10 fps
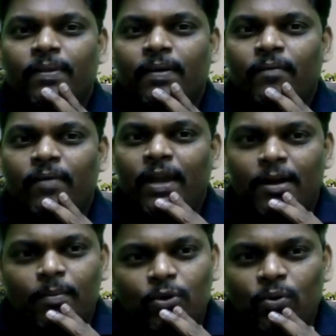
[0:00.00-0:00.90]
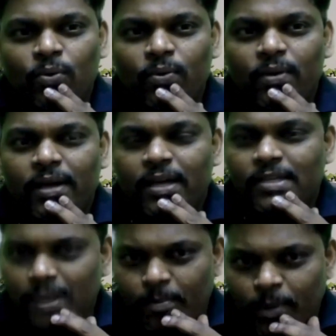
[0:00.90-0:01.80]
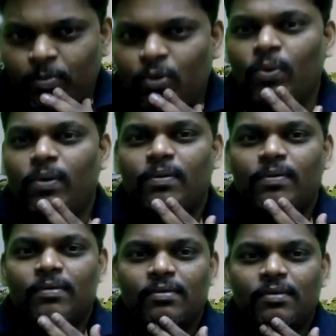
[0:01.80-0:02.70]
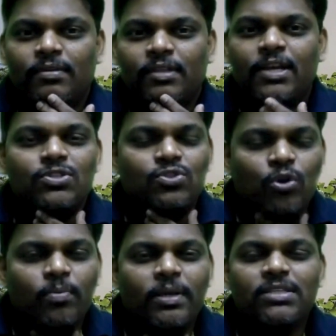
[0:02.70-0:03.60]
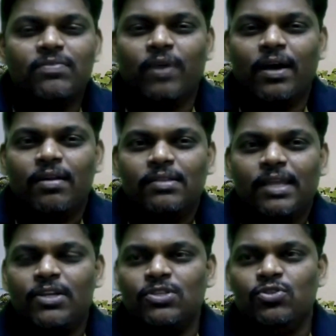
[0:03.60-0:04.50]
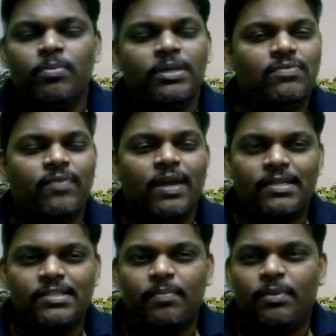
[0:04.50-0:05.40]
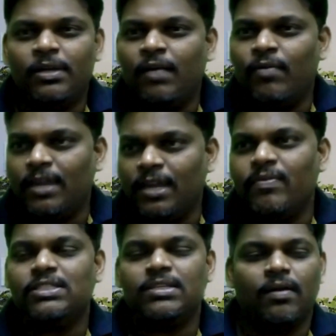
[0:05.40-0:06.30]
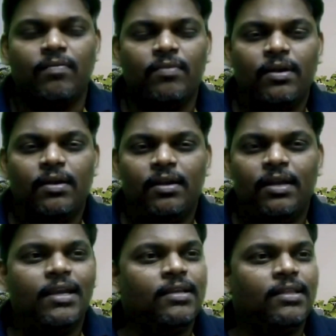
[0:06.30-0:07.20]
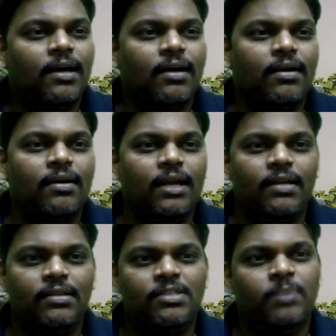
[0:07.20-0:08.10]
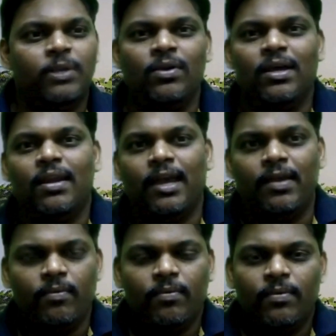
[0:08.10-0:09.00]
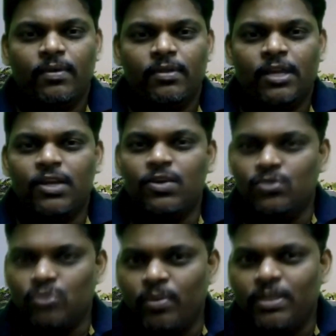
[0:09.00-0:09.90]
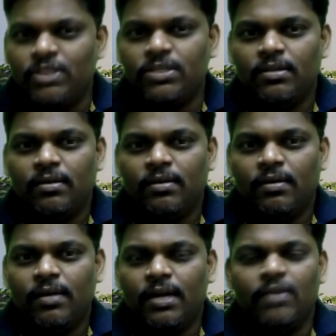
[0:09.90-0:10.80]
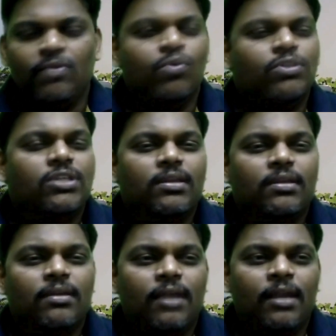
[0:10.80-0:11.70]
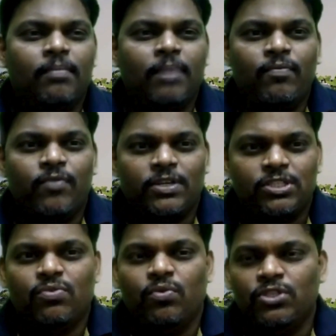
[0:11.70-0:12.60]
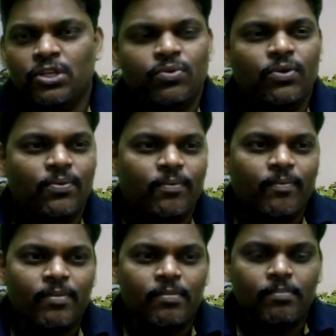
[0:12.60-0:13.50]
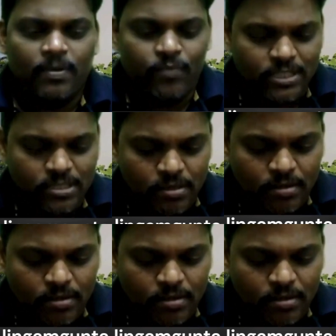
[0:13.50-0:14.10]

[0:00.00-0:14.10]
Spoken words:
welcome to Exam Prep 2. Thank you so much for accepting our request of taking the right this particular live. Thank you so much, right, Gulshan? Right, my first question to you, my first